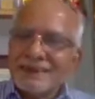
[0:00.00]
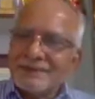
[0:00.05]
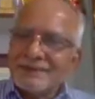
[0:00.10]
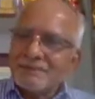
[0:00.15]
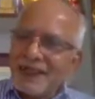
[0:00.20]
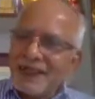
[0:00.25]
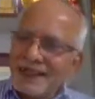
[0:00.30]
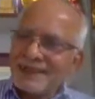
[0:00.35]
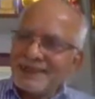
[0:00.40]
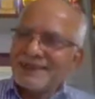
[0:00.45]

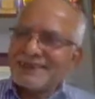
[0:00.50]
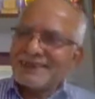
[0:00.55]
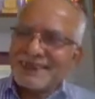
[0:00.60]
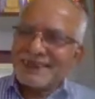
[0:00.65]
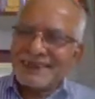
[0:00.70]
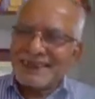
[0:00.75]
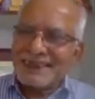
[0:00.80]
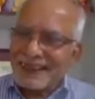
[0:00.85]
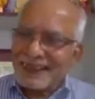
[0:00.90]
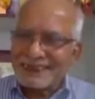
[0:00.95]
Marris
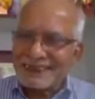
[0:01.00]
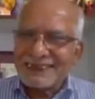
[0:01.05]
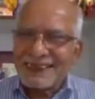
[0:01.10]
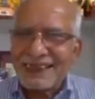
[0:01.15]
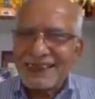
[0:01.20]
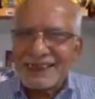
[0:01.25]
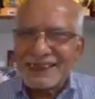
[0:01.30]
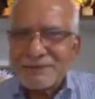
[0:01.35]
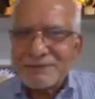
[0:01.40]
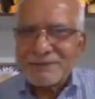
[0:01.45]
and Gandhi
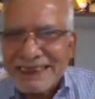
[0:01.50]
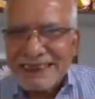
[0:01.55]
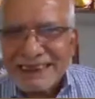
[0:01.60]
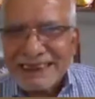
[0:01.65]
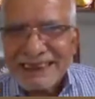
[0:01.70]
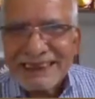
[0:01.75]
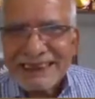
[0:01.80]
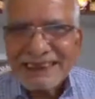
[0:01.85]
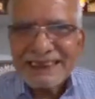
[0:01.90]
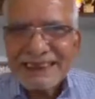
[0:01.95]
had a
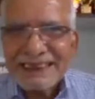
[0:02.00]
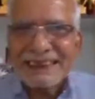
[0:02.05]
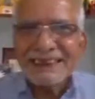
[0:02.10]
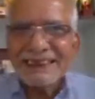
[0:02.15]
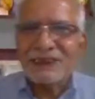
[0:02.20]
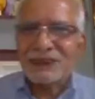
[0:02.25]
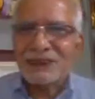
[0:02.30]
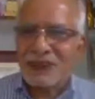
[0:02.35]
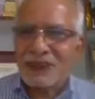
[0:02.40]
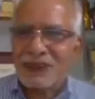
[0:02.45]
meeting
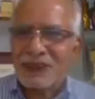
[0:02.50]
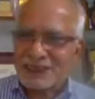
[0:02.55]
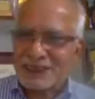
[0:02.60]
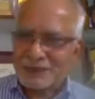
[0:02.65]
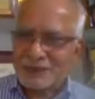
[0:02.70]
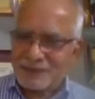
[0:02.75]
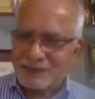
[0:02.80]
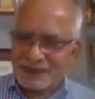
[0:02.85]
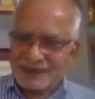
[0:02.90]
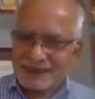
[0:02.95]
in Johannesburg.